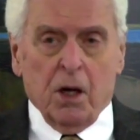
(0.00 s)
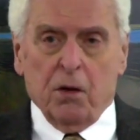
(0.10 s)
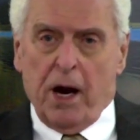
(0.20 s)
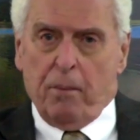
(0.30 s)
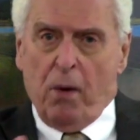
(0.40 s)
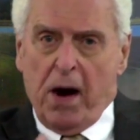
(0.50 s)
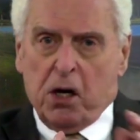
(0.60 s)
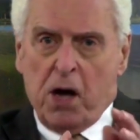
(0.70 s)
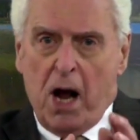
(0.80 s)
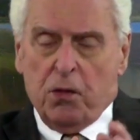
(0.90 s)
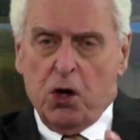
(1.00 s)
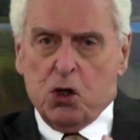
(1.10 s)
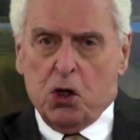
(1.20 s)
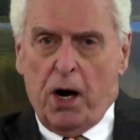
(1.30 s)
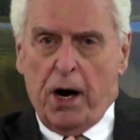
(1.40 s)
They break down the
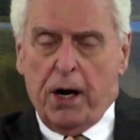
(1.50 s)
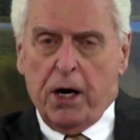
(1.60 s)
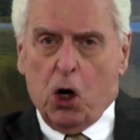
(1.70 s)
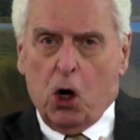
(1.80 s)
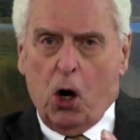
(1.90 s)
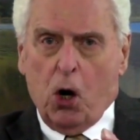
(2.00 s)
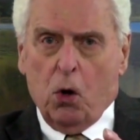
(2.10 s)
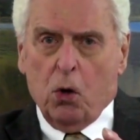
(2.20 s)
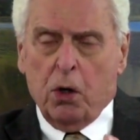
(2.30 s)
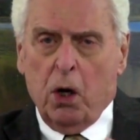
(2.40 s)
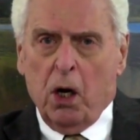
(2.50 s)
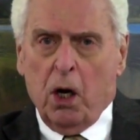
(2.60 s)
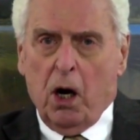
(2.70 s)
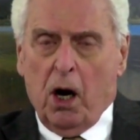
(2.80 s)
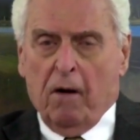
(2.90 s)
genetic code
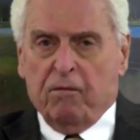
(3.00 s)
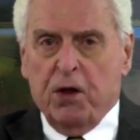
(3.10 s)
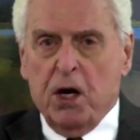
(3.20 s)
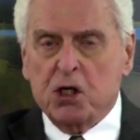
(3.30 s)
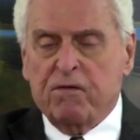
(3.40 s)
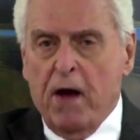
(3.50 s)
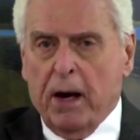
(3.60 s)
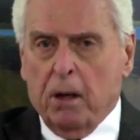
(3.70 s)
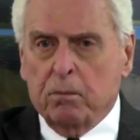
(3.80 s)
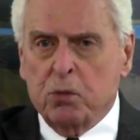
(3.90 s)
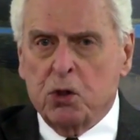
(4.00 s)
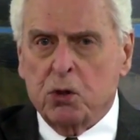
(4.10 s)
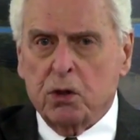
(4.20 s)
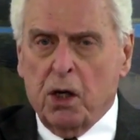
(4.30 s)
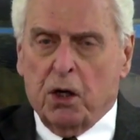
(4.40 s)
of these
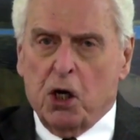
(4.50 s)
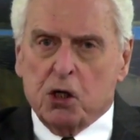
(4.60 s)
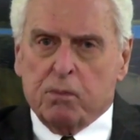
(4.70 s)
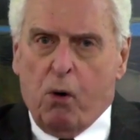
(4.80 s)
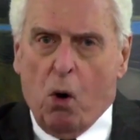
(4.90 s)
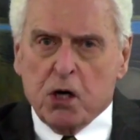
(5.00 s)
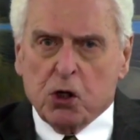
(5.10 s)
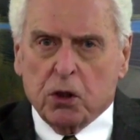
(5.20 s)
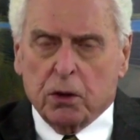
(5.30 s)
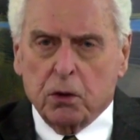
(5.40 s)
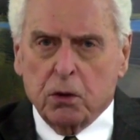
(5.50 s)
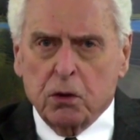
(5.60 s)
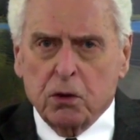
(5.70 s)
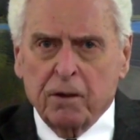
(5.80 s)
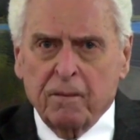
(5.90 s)
venoms and these
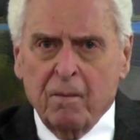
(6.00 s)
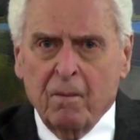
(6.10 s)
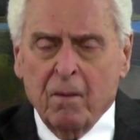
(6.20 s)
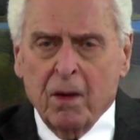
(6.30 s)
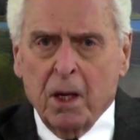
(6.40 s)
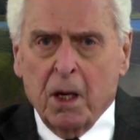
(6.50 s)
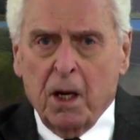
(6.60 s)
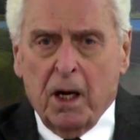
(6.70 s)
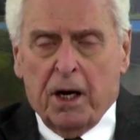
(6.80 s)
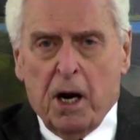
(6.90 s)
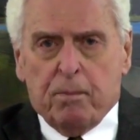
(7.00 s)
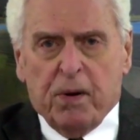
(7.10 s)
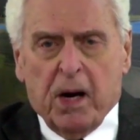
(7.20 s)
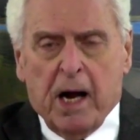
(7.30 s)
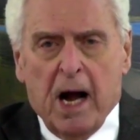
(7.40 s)
poisons, and they
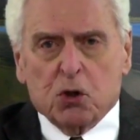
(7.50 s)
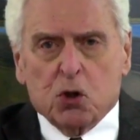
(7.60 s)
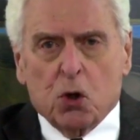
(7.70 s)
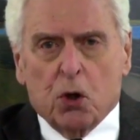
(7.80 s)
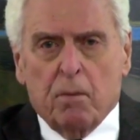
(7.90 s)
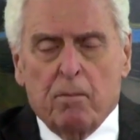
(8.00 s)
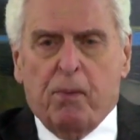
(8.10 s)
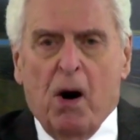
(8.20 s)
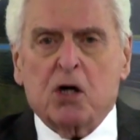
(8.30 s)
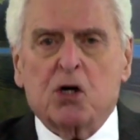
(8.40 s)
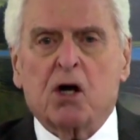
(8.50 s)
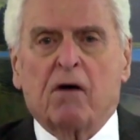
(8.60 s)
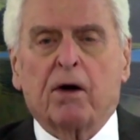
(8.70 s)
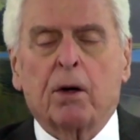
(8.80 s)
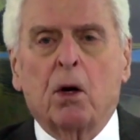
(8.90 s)
pick out certain parts
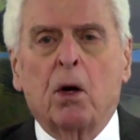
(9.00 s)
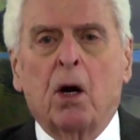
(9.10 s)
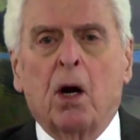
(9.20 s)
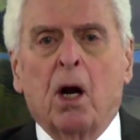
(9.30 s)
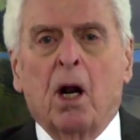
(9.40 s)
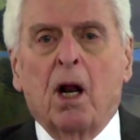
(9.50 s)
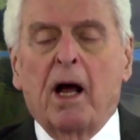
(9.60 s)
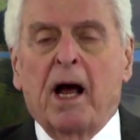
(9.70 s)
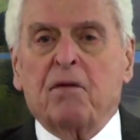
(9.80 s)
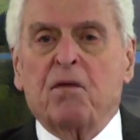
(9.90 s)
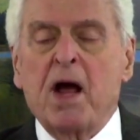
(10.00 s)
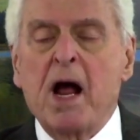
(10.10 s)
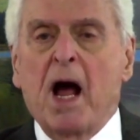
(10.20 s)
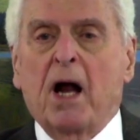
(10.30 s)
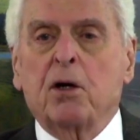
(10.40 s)
of it, and
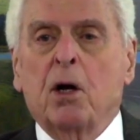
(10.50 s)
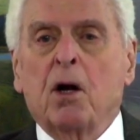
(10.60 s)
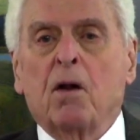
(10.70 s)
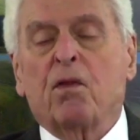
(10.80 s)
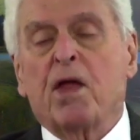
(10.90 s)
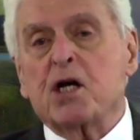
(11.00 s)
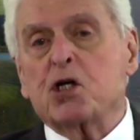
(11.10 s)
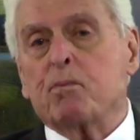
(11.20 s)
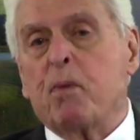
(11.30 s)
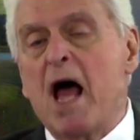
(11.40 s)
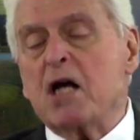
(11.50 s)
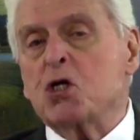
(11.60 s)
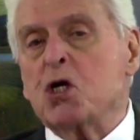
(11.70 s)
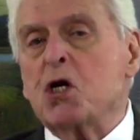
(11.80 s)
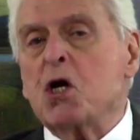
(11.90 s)
then they
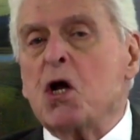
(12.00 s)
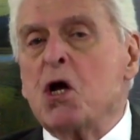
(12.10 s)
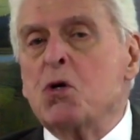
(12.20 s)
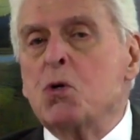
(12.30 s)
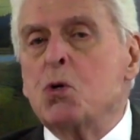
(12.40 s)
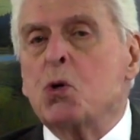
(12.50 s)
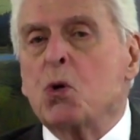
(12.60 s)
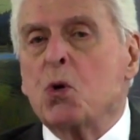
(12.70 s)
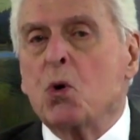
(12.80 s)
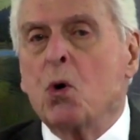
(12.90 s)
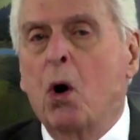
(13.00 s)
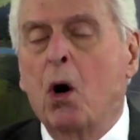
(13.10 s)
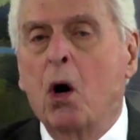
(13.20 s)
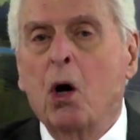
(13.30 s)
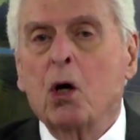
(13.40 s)
splice it into
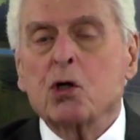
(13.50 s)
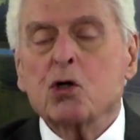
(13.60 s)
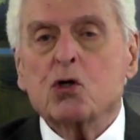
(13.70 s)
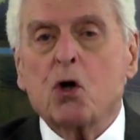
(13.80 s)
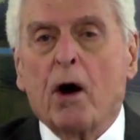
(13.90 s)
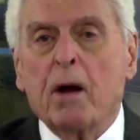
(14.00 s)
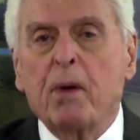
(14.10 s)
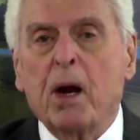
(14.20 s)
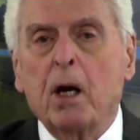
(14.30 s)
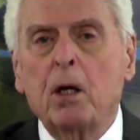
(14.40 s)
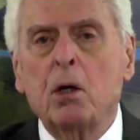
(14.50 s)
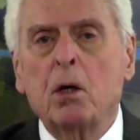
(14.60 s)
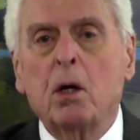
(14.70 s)
soybean